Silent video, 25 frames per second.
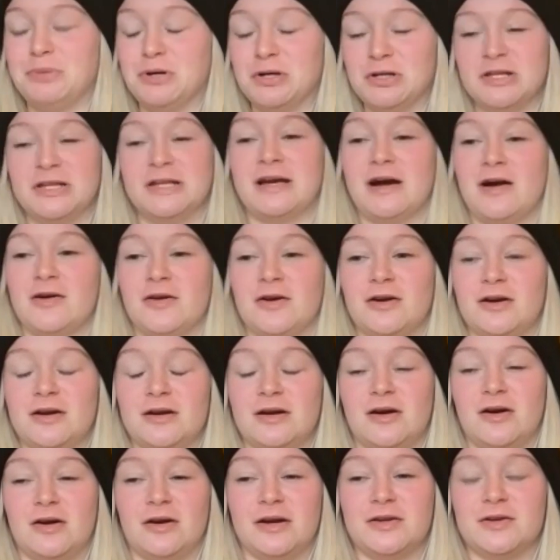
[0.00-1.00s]
pulling out
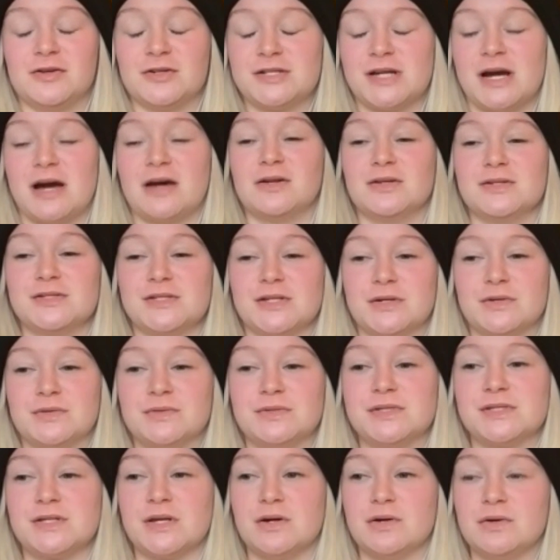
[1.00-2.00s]
our intertidal
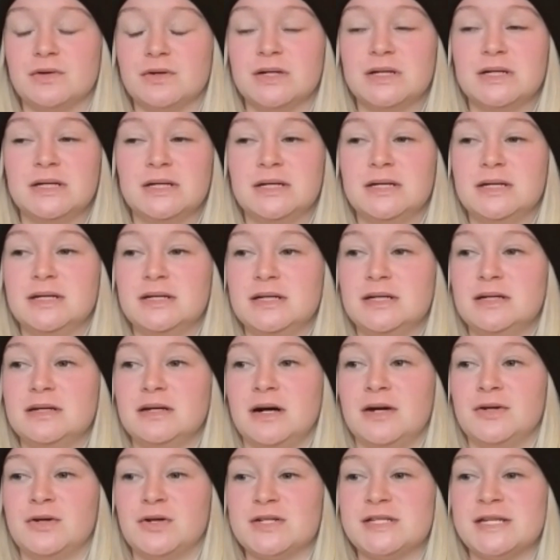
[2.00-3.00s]
zone. So
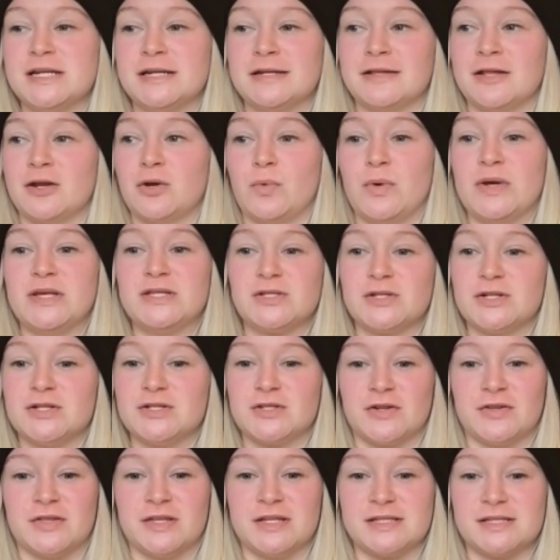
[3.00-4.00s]
understanding that
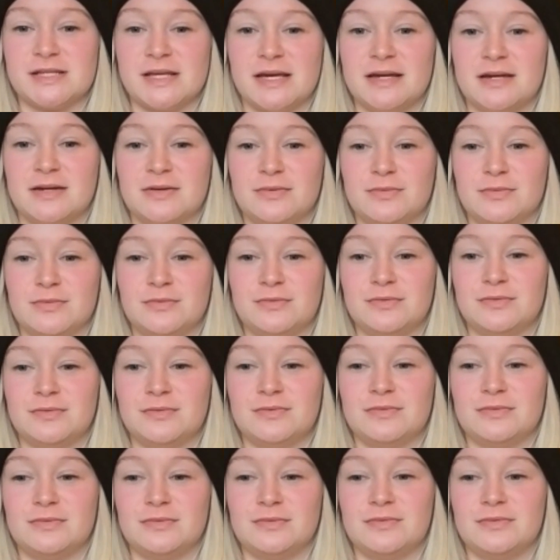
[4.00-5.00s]
oysters are this like
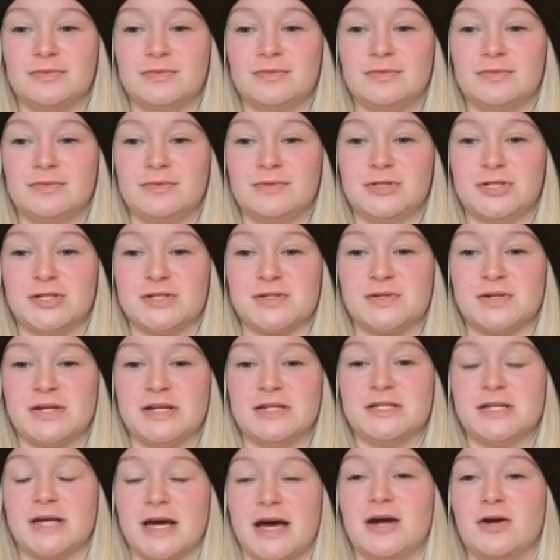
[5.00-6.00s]
just
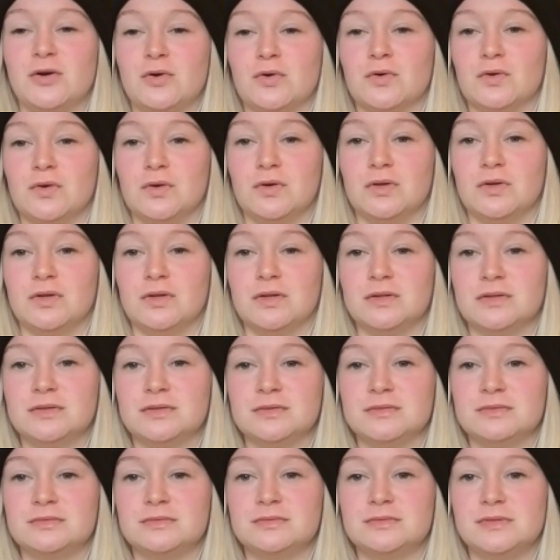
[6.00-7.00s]
integral
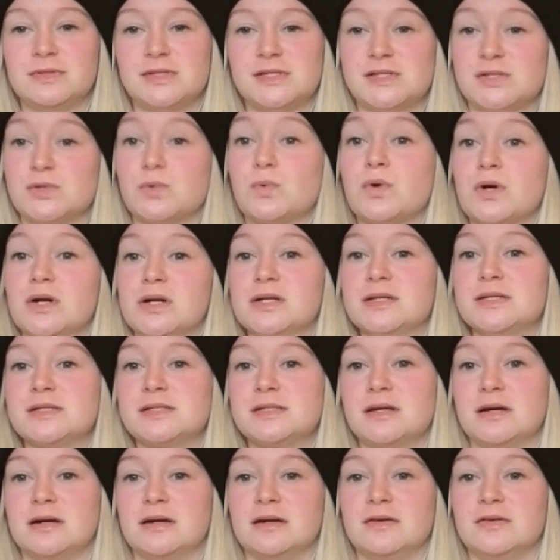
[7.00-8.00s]
source
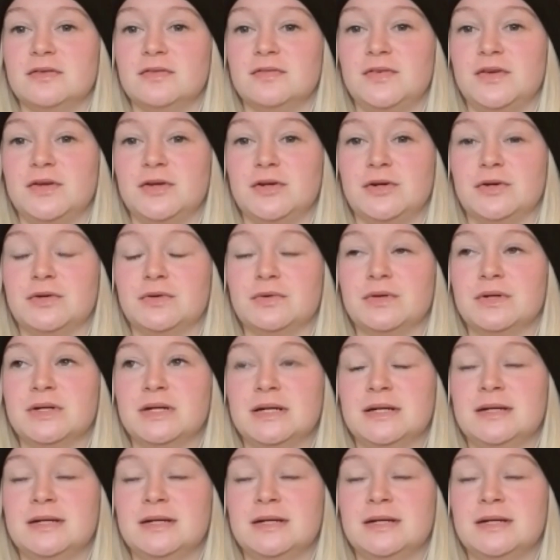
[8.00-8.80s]
of, you know,